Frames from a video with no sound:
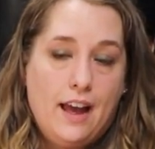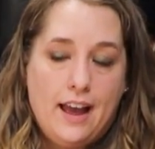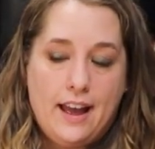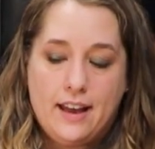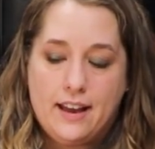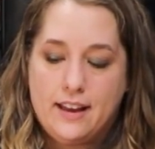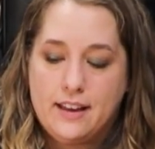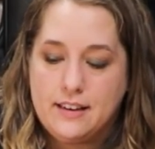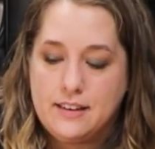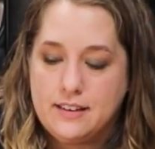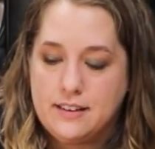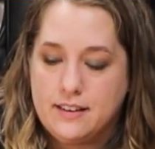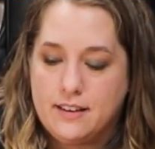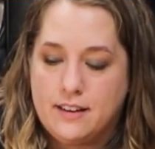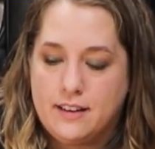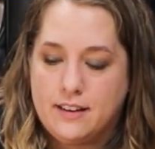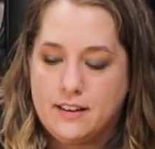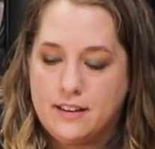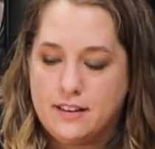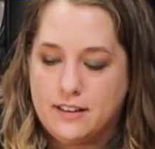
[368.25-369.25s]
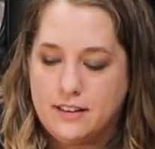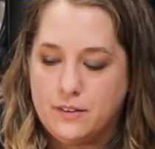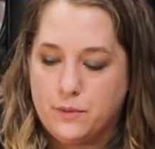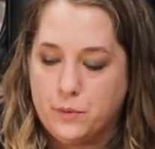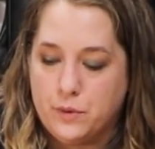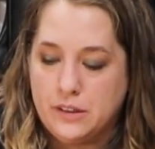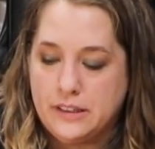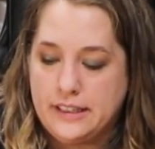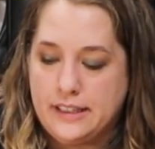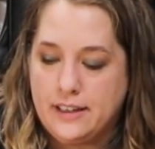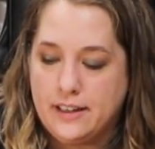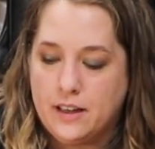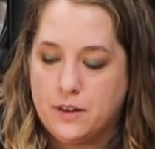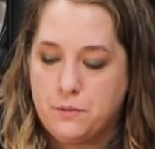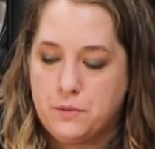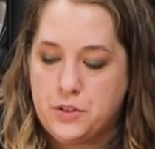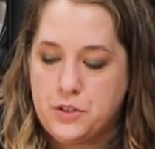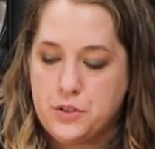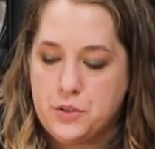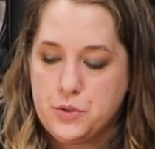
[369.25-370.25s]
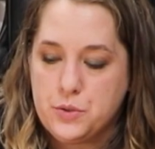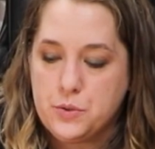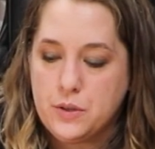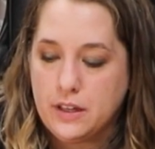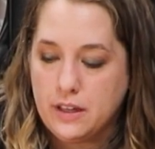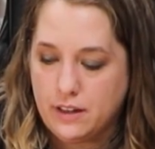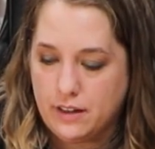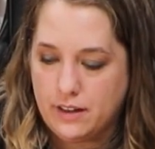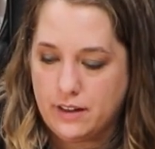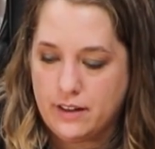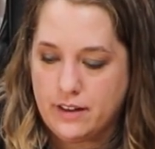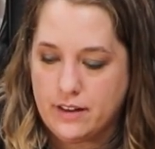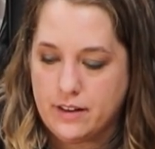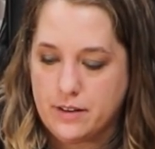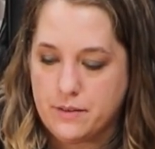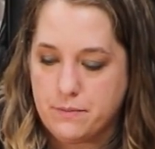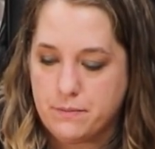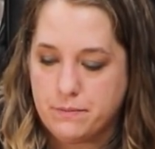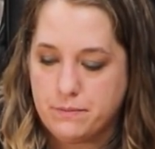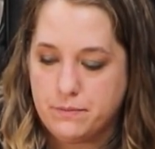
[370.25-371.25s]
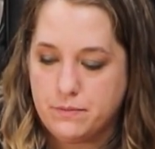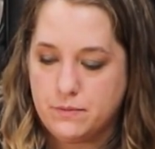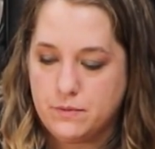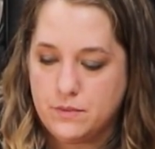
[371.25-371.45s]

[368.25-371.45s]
And uh, we're leading up to um,